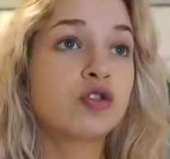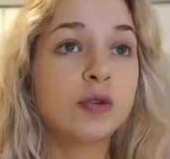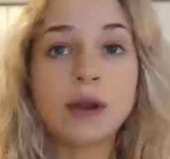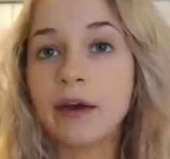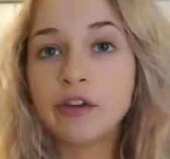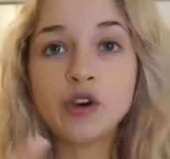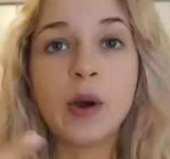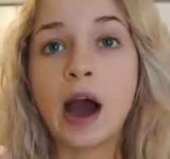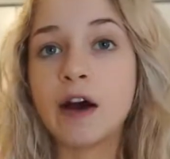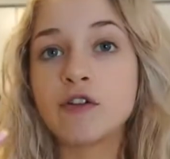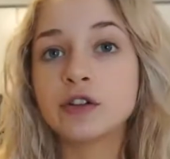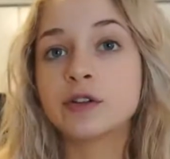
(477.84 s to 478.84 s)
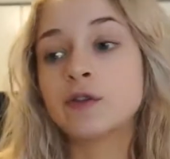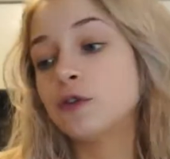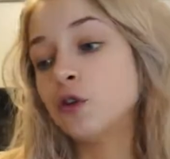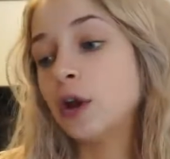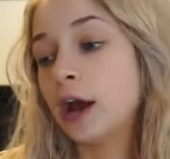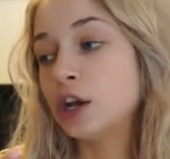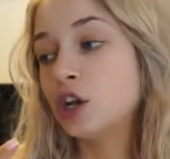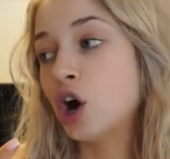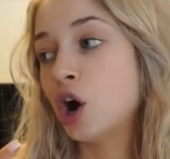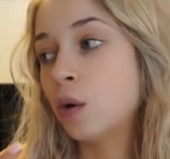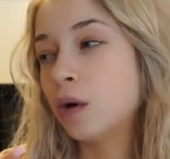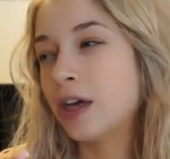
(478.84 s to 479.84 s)
So now that you have all this food, I
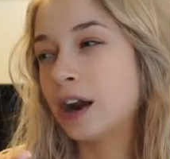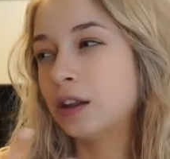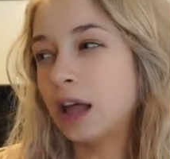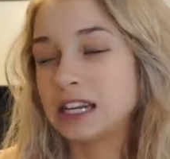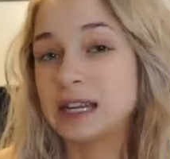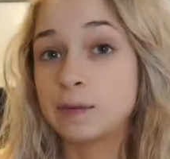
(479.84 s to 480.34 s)
know that a lot of